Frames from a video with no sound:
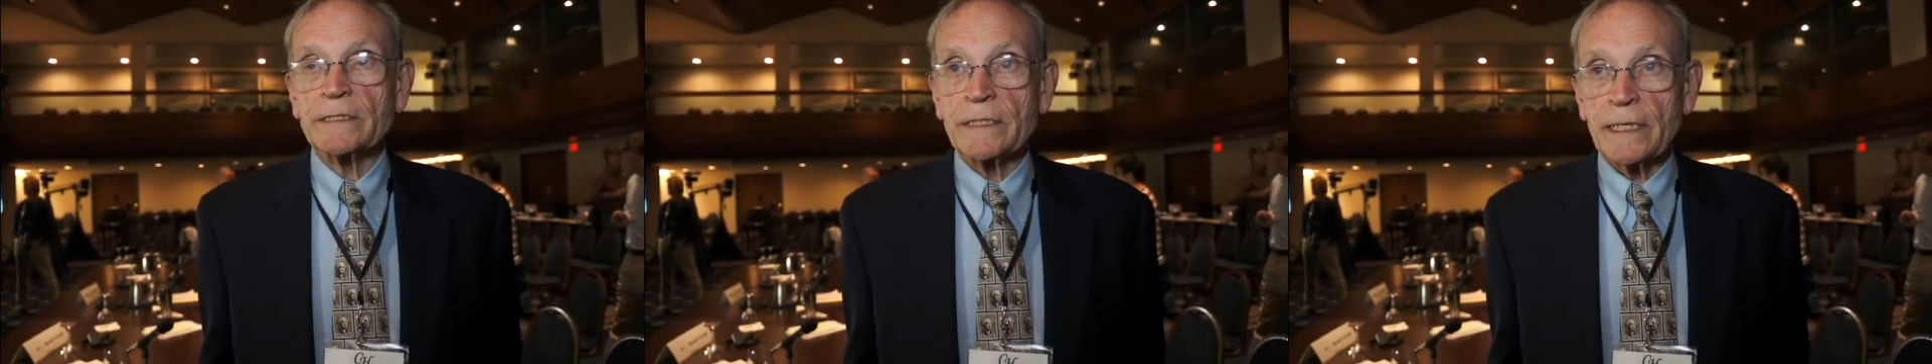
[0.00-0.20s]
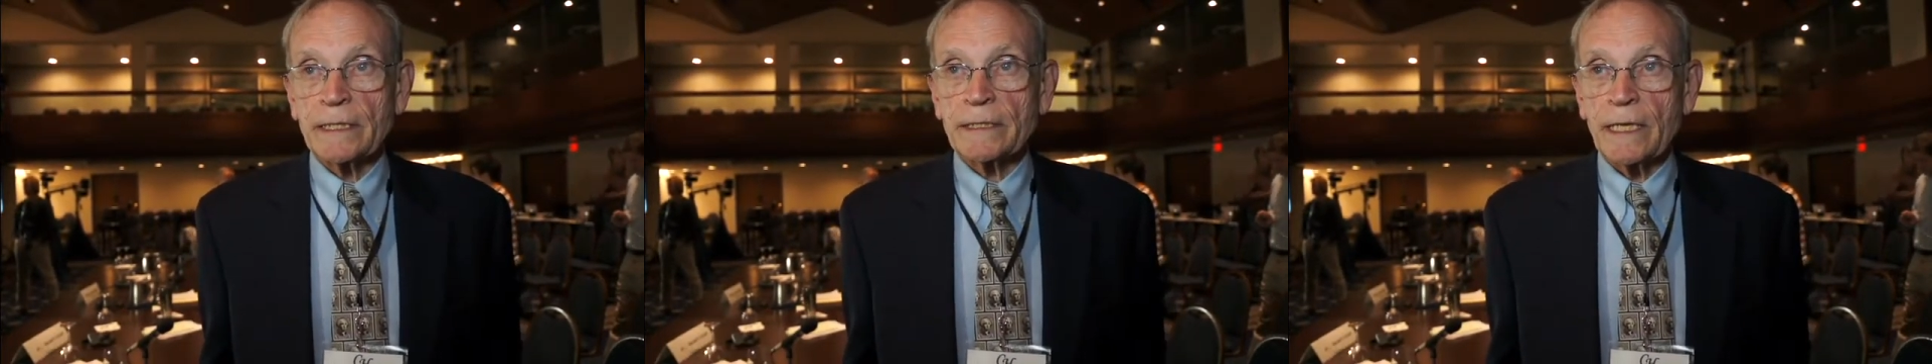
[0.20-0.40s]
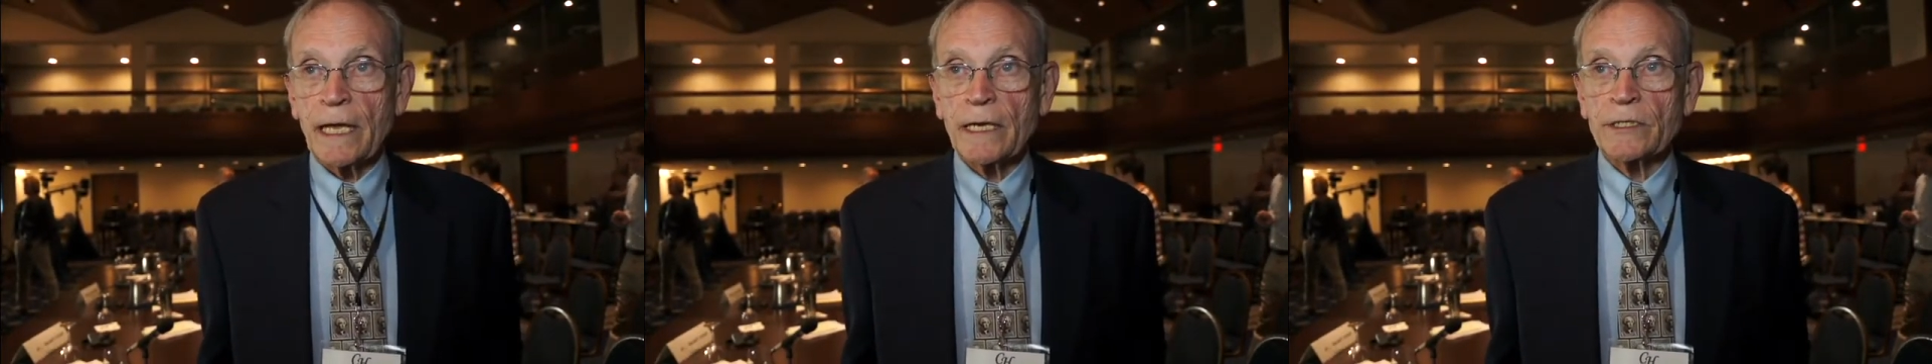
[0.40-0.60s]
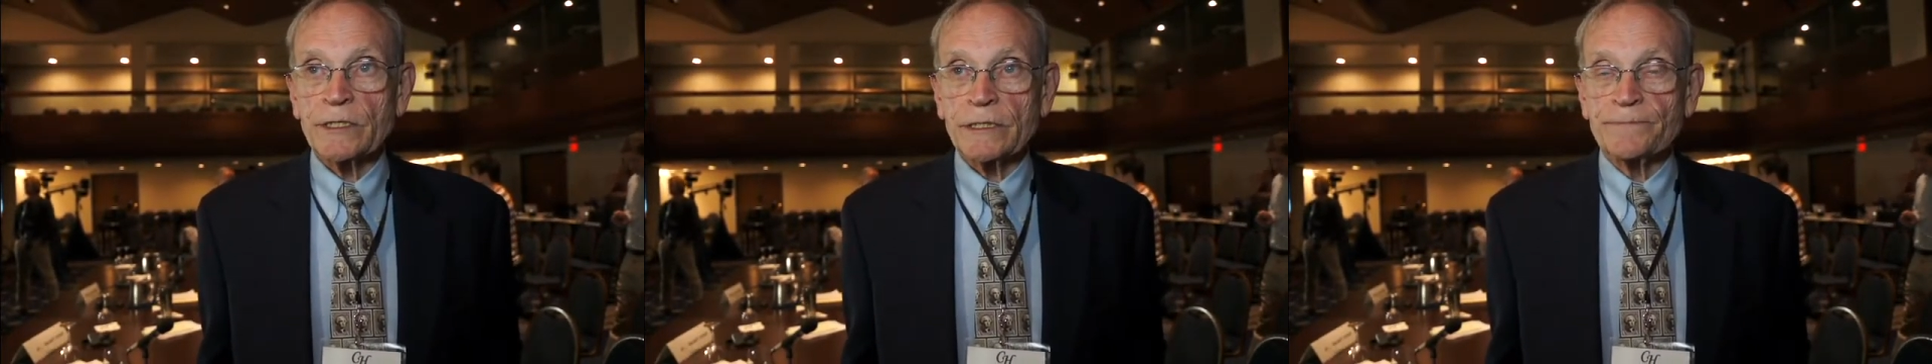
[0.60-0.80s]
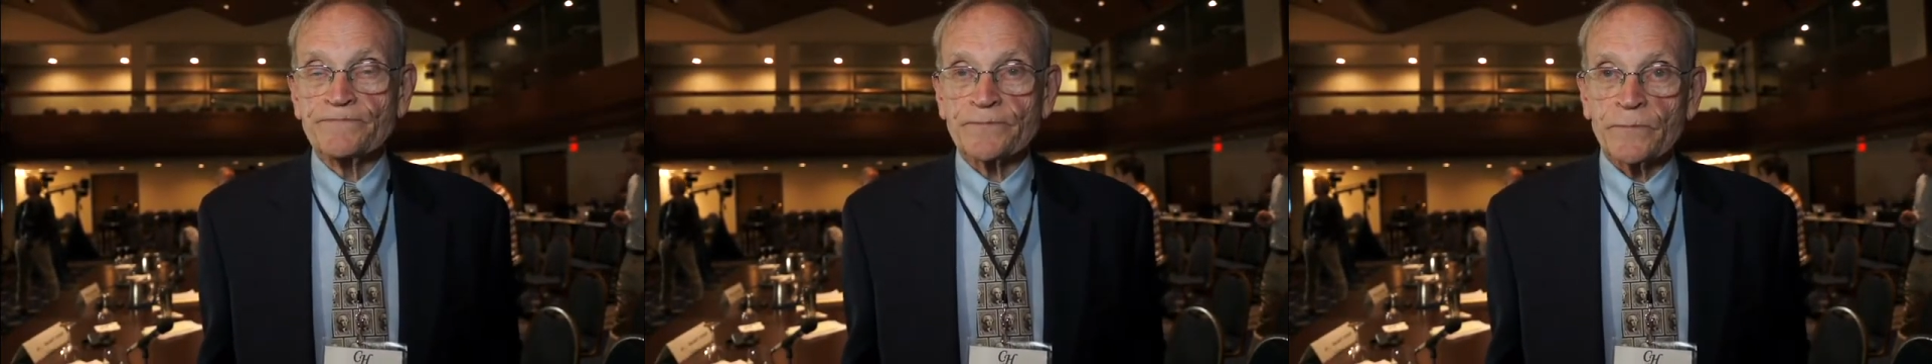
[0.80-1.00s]
and
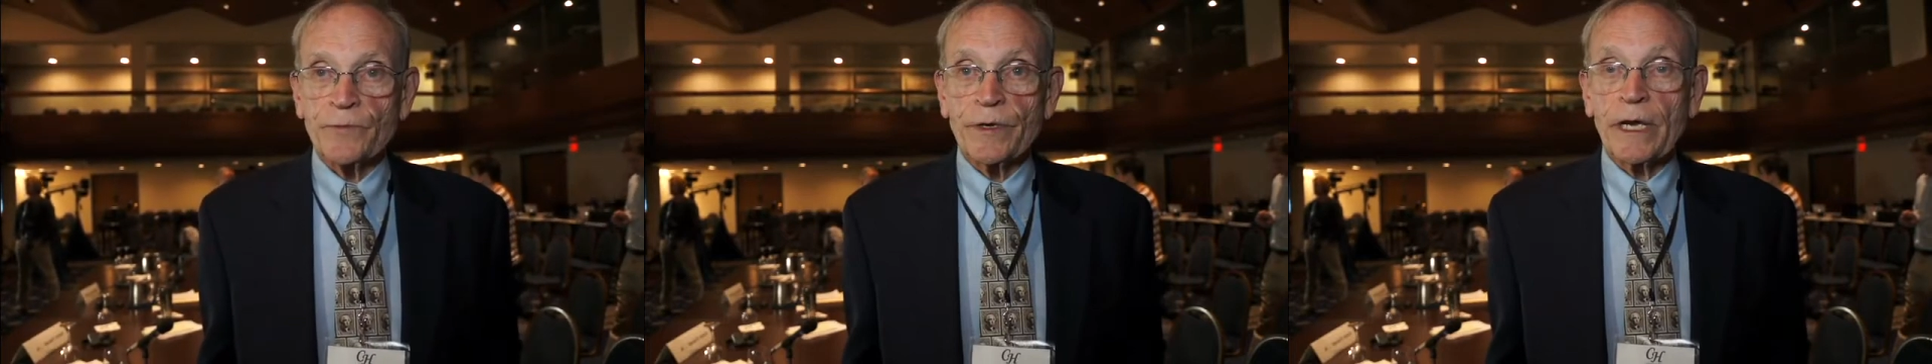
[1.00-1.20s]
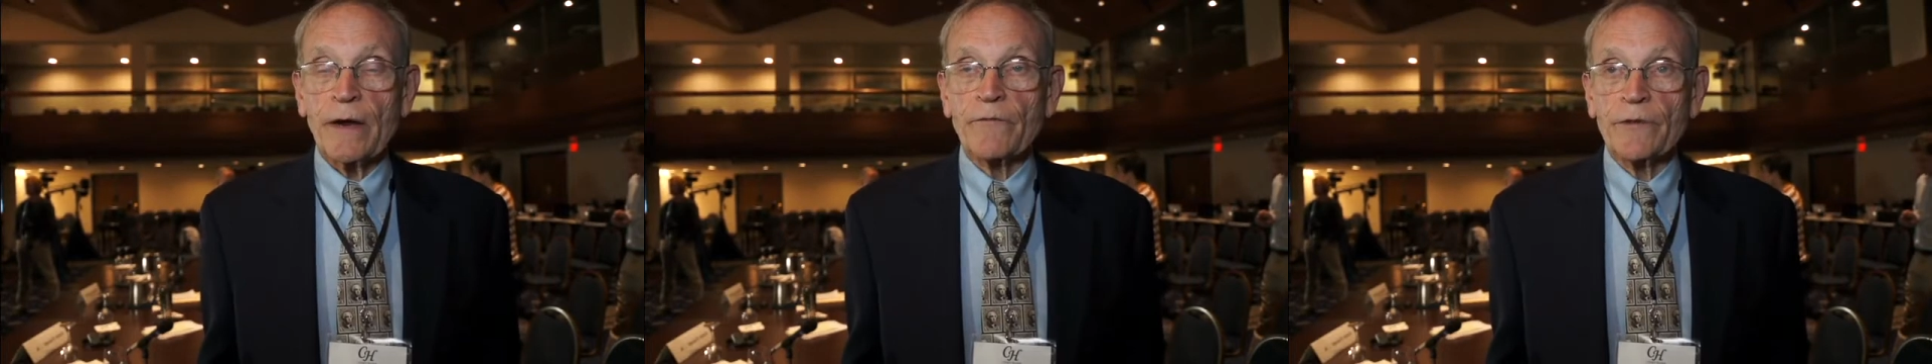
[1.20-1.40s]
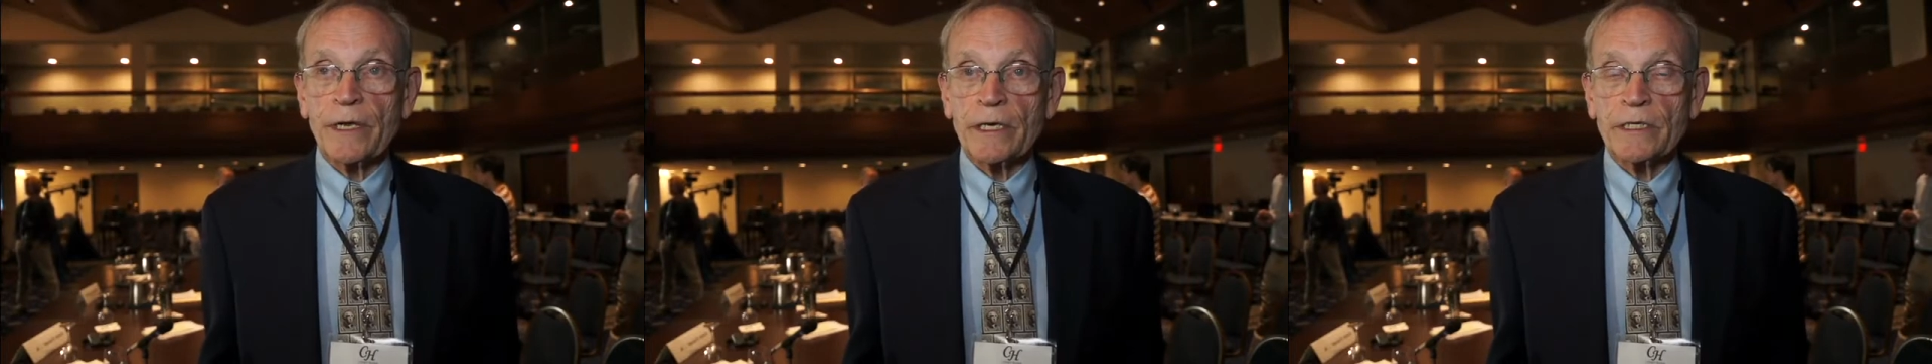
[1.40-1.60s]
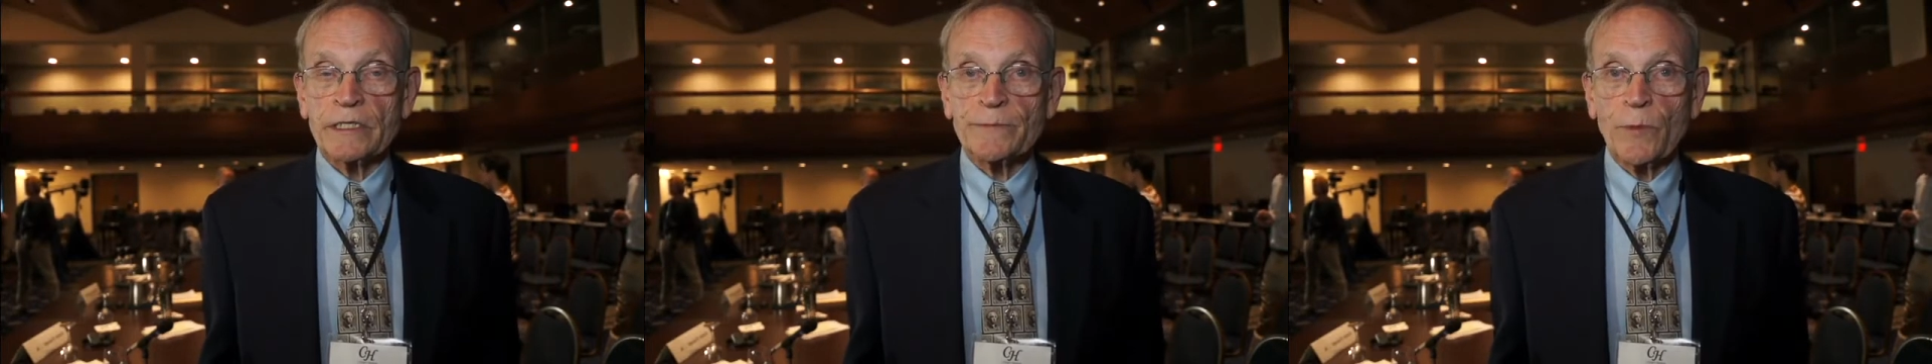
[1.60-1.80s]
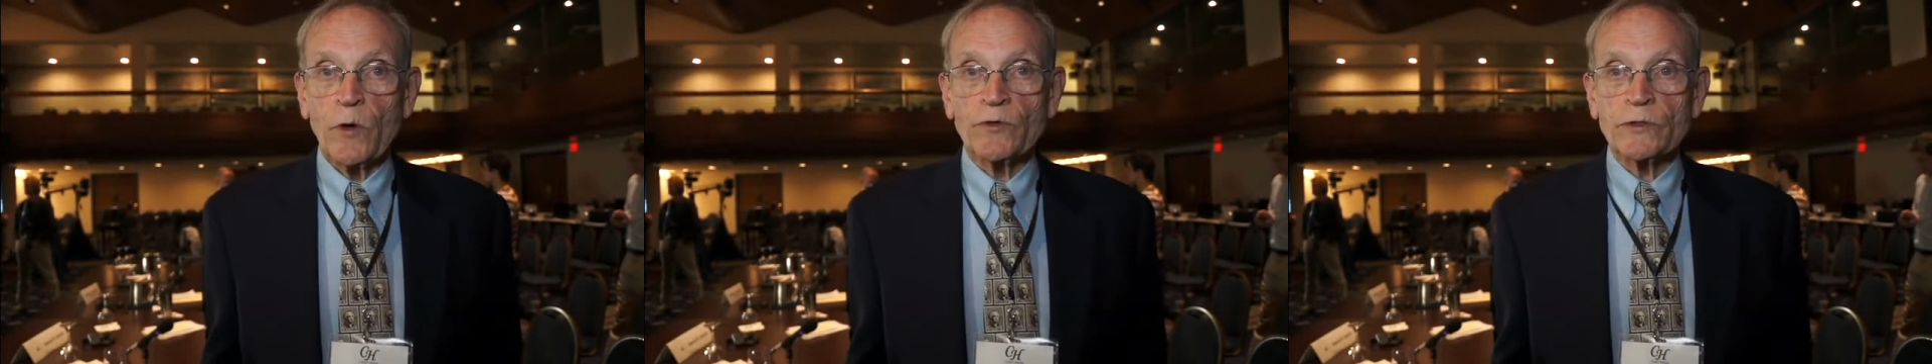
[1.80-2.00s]
Technology, Recovery and
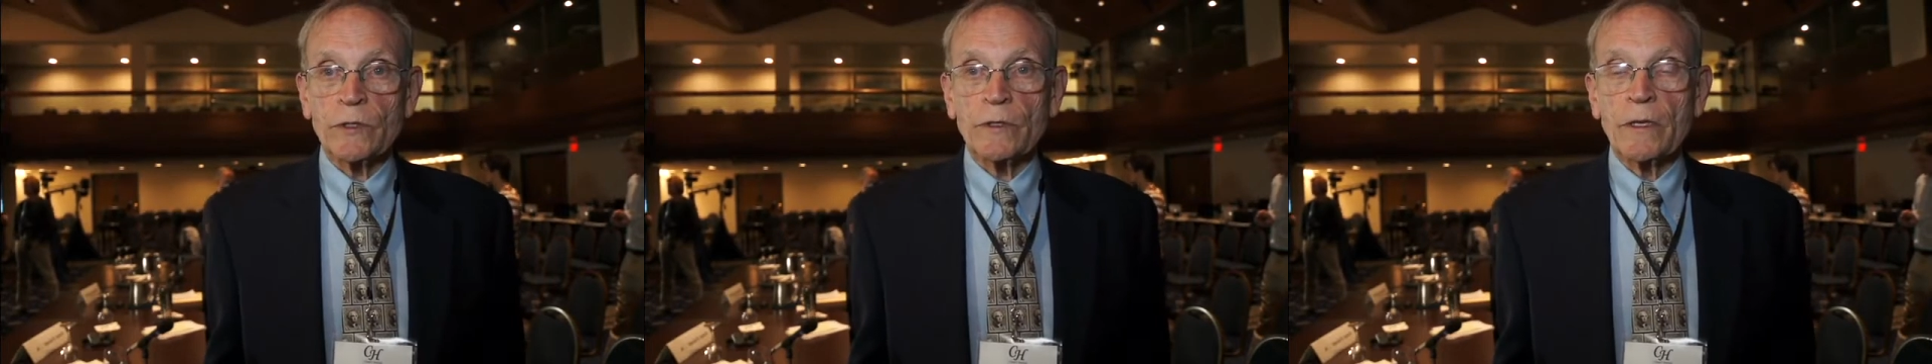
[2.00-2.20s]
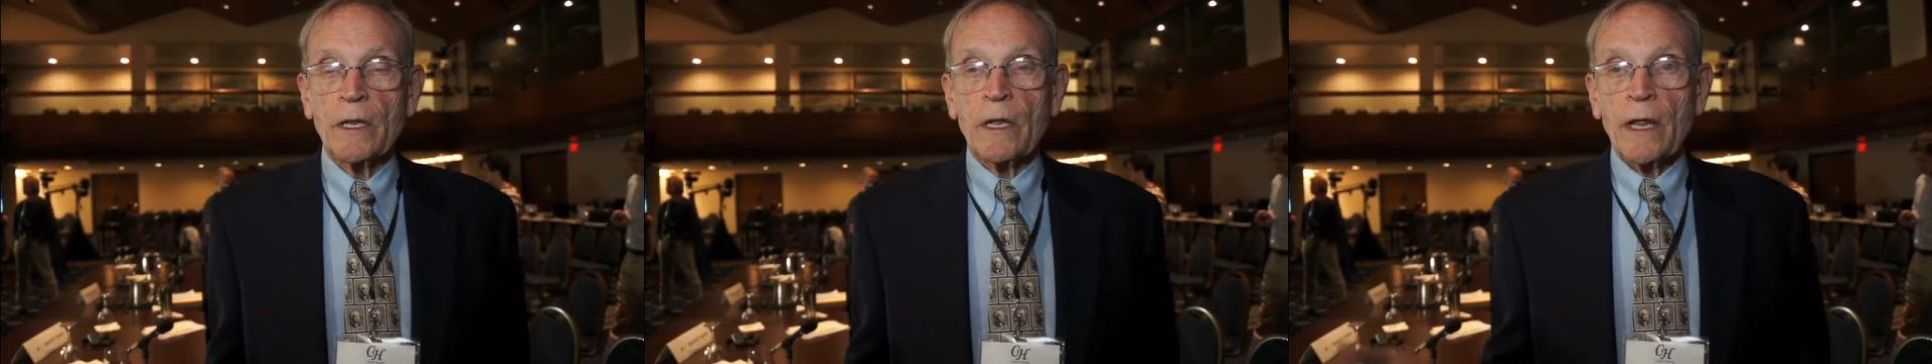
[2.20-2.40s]
Disposal,